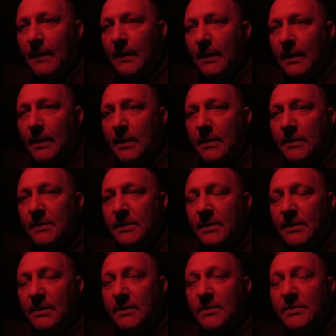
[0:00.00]

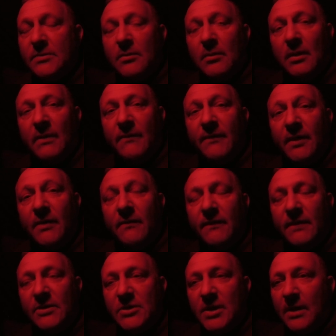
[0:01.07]
and there's quite a few
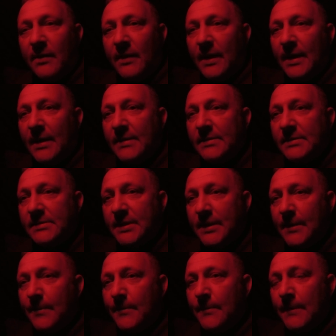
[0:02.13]
fish out there.
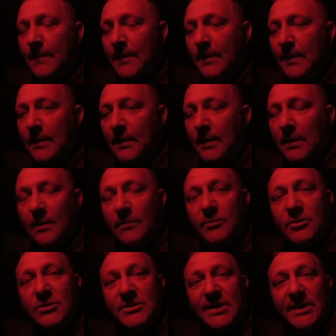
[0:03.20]
So I'm
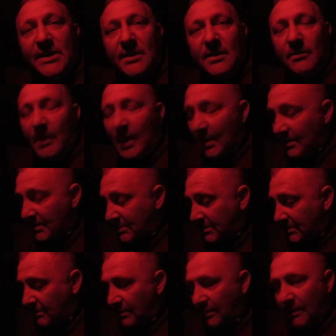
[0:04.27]
just sitting on my hands.
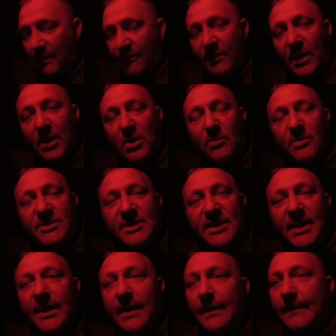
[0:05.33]
I'm going to have me a cup of
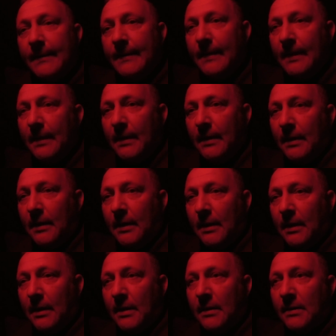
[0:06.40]
tea,
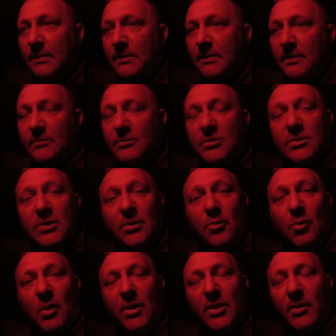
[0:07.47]
and I'm just going to
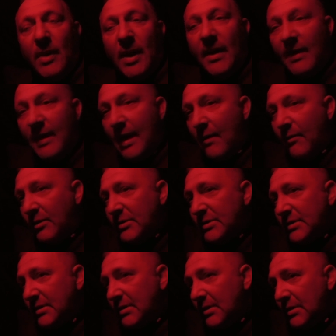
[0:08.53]
wind away the
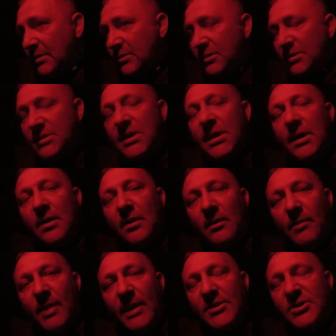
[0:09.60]
hours just sitting on
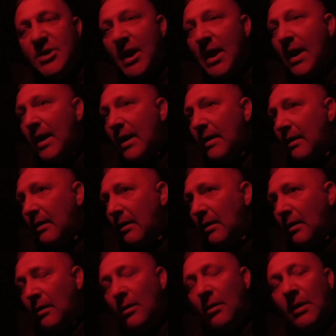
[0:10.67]
the bed chair
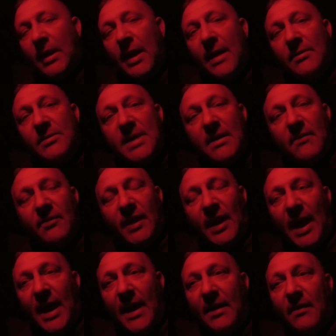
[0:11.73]
looking out over the
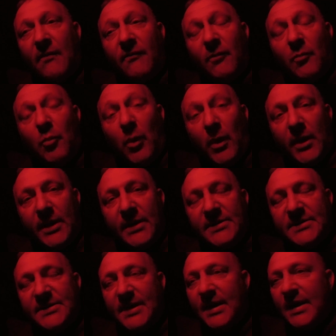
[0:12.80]
lake from what I can
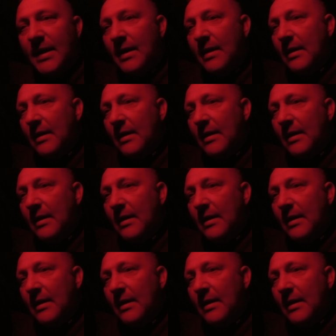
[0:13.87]
see,